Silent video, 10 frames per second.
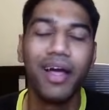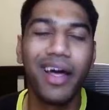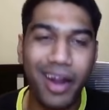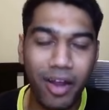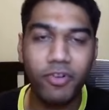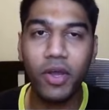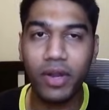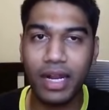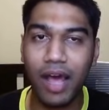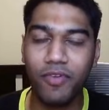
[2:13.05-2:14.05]
Roughly on
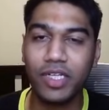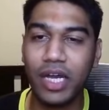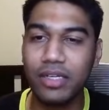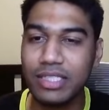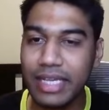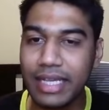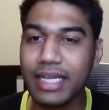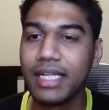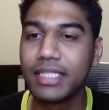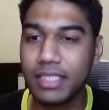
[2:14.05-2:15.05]
an average, a
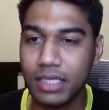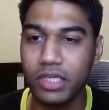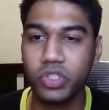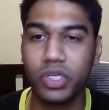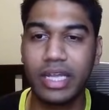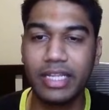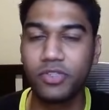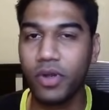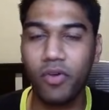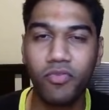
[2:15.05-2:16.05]
single search gets you
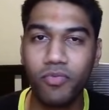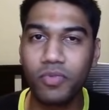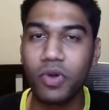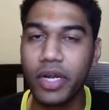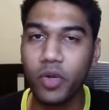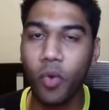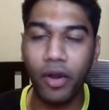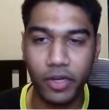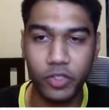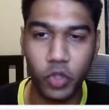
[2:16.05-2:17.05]
around 30 to
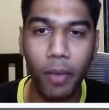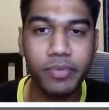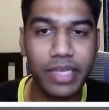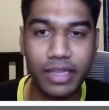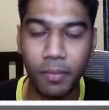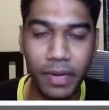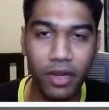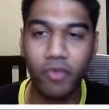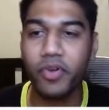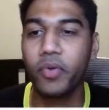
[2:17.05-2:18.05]
100 jobs in the middle
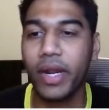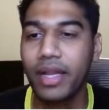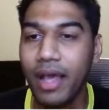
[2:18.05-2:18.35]
of it, right?